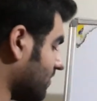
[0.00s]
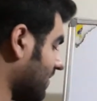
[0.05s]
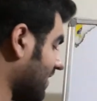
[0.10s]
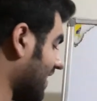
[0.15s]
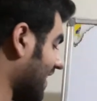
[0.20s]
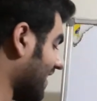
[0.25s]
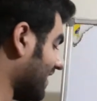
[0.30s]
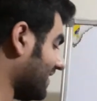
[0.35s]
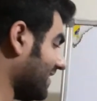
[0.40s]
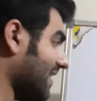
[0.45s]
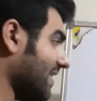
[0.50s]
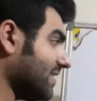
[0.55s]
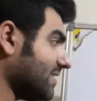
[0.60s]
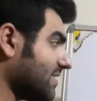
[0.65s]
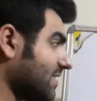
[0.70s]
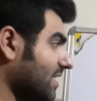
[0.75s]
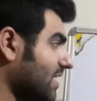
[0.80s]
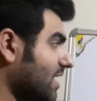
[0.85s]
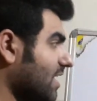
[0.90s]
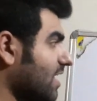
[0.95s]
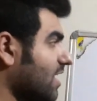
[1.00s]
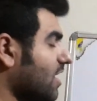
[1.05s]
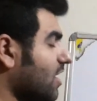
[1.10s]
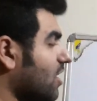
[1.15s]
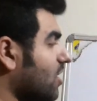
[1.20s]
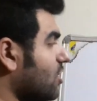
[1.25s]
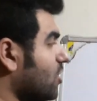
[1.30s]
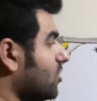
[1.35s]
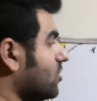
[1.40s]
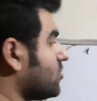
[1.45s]
be like this.
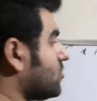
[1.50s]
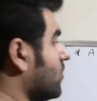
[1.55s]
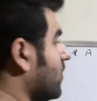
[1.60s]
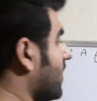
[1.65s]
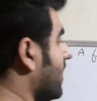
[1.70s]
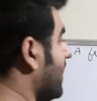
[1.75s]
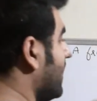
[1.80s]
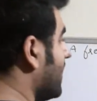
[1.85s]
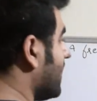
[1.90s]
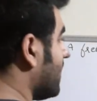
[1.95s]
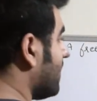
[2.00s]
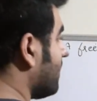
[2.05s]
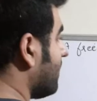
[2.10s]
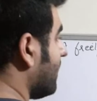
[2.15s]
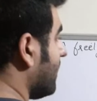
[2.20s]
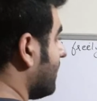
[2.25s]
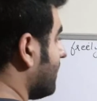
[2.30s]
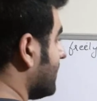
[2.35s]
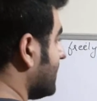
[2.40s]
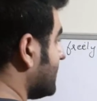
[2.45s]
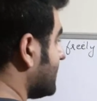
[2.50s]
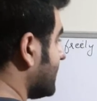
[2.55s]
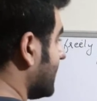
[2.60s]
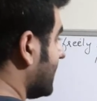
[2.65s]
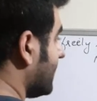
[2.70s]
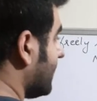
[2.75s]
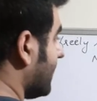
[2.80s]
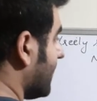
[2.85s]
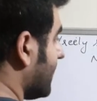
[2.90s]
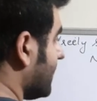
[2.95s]
So here we will
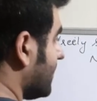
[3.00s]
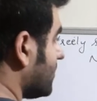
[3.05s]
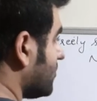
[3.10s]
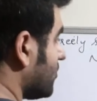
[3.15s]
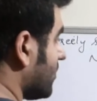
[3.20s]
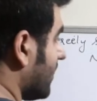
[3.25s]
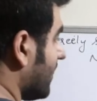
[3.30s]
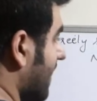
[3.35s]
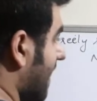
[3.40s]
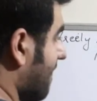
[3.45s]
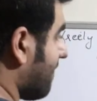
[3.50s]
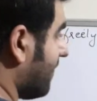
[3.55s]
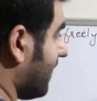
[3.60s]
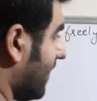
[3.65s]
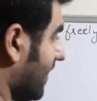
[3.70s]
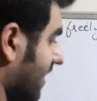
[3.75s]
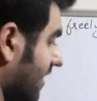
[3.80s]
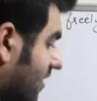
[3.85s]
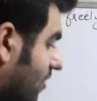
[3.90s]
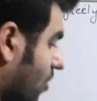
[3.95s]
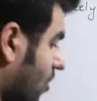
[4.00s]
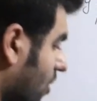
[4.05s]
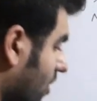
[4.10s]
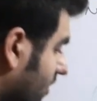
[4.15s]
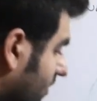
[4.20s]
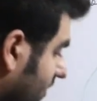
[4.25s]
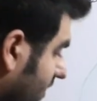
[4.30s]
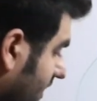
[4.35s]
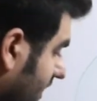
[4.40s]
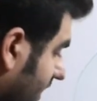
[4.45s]
say there is geographical
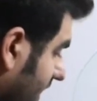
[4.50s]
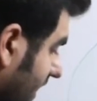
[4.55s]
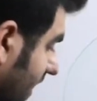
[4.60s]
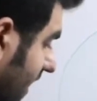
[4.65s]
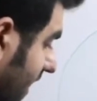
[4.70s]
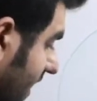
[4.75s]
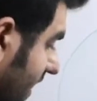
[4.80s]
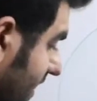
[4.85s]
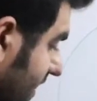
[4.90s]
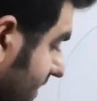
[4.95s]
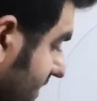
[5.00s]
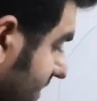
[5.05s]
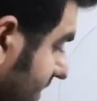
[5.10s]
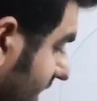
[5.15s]
north, here is